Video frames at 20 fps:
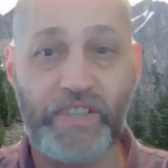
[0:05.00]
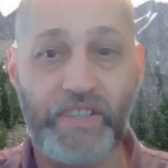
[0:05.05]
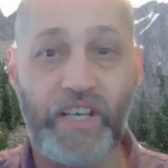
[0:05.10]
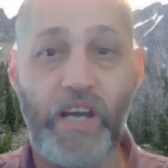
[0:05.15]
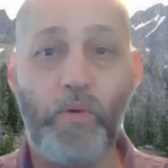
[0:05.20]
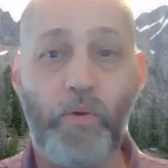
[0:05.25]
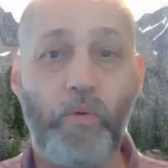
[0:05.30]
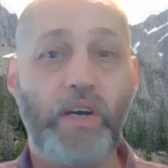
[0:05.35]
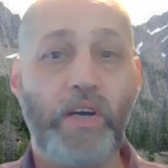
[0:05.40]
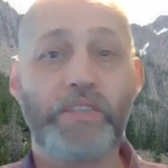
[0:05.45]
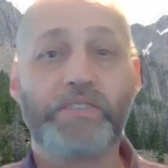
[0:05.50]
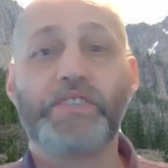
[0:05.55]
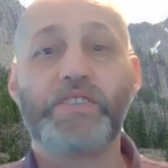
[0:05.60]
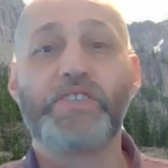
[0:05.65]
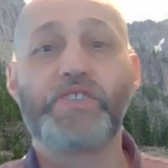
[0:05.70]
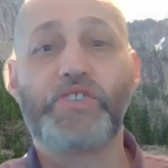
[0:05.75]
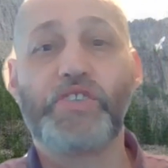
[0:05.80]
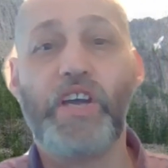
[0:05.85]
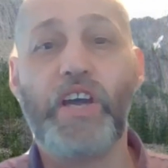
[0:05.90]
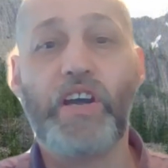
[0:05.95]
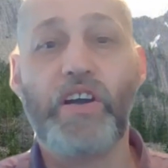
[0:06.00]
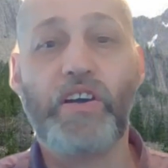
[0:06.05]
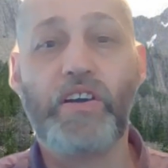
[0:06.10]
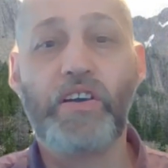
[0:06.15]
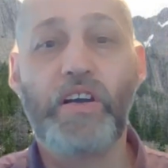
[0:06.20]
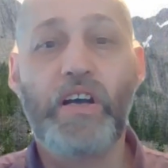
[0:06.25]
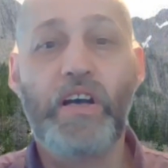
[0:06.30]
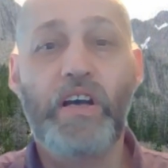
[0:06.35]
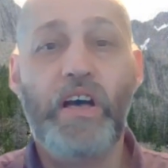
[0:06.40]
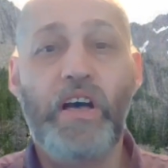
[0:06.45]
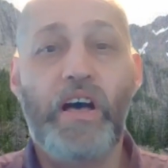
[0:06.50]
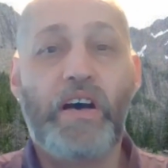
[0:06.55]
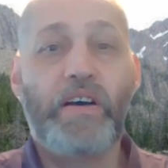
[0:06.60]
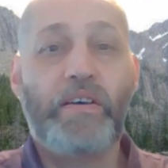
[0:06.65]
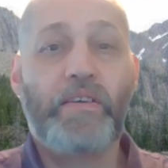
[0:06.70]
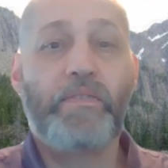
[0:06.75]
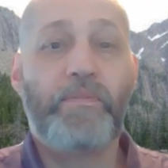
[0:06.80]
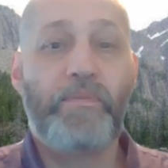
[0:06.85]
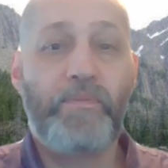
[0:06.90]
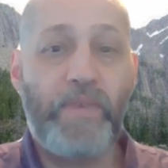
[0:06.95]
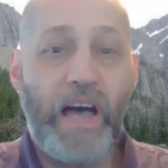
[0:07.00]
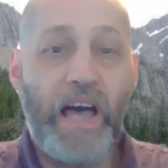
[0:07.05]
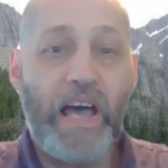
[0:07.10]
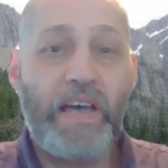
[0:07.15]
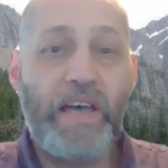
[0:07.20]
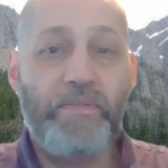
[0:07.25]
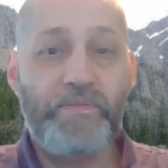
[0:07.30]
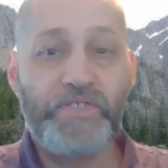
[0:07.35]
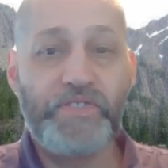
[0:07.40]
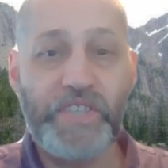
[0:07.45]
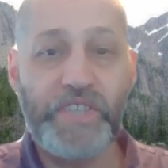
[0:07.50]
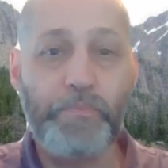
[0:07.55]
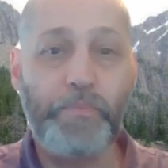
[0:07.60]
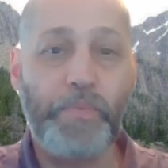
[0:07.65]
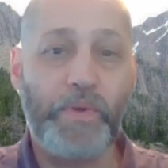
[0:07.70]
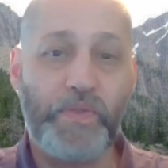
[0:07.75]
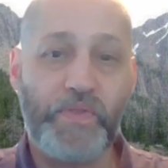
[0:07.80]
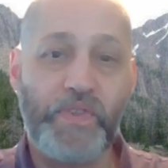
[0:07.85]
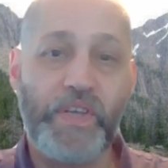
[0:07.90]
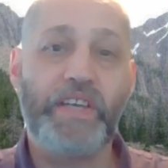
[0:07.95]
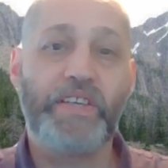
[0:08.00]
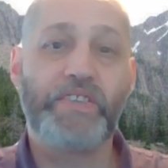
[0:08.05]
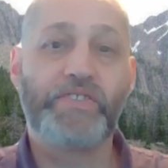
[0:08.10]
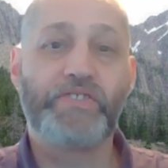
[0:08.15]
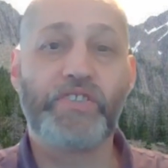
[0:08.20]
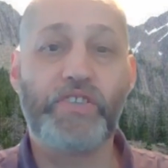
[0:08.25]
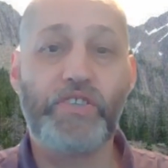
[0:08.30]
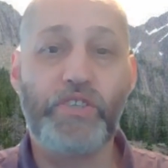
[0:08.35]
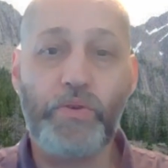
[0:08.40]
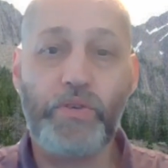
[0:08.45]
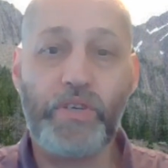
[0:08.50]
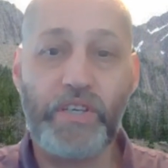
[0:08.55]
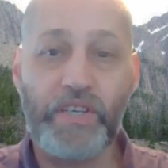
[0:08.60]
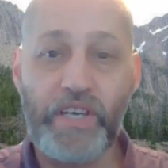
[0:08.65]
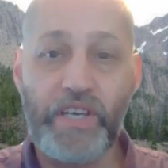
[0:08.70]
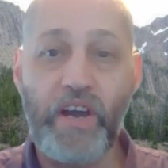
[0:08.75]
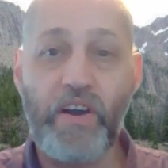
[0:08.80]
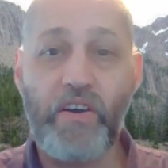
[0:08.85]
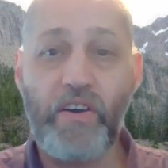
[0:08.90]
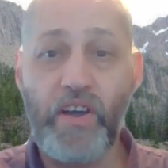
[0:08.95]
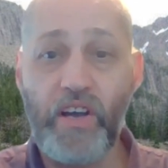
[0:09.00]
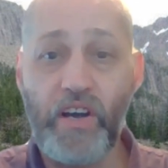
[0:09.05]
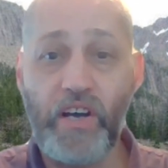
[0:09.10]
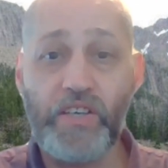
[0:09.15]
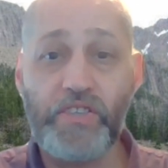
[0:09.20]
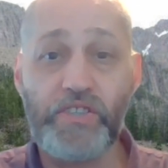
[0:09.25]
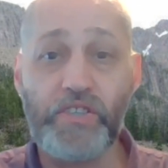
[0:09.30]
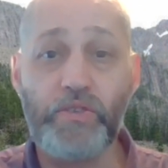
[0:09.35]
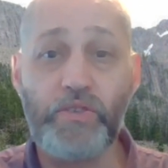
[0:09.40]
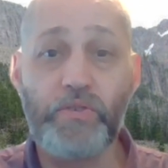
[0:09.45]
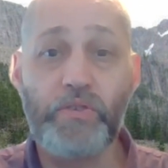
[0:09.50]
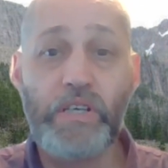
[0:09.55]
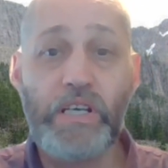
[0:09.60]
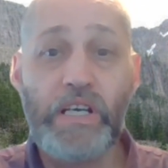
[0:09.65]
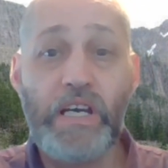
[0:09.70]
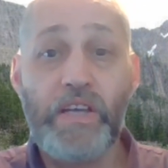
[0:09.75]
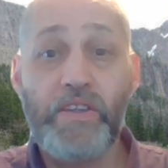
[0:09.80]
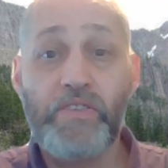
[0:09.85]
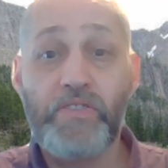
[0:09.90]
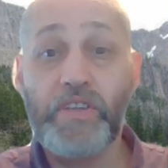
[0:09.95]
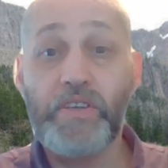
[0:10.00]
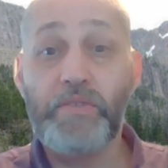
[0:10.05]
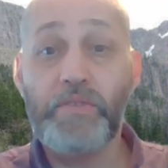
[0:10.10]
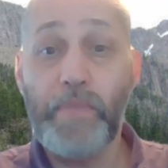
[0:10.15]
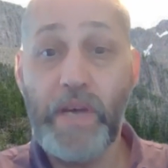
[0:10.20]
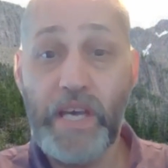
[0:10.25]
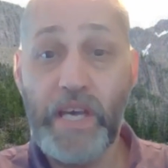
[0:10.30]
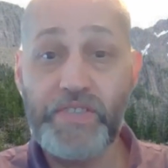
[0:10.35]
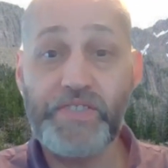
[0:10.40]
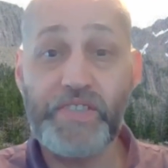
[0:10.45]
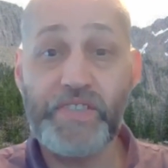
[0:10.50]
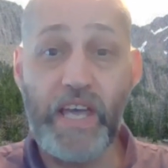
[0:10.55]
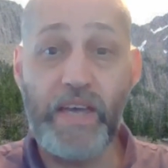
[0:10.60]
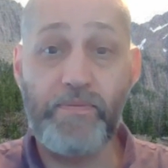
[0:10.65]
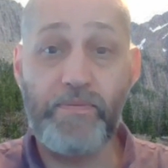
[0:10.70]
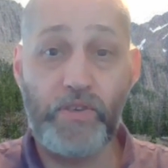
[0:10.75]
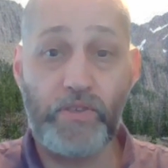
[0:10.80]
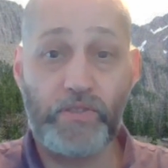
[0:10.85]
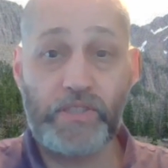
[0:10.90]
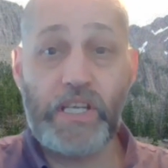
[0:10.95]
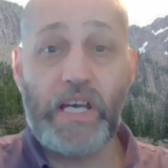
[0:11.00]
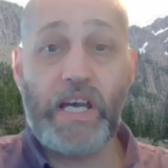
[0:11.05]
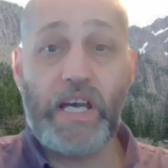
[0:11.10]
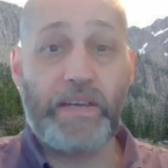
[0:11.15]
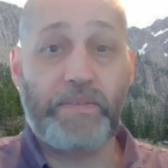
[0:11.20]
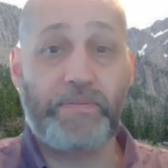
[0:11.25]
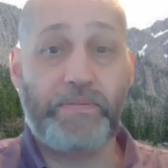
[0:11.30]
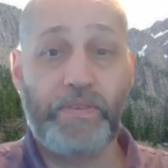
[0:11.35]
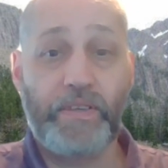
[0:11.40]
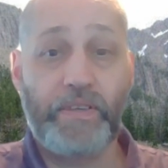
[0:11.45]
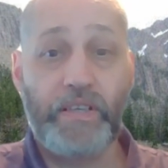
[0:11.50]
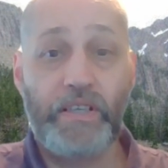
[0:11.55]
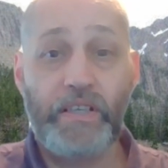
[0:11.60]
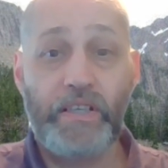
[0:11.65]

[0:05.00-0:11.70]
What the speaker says: and I want to share five simple things that you can carry on you that may save your life.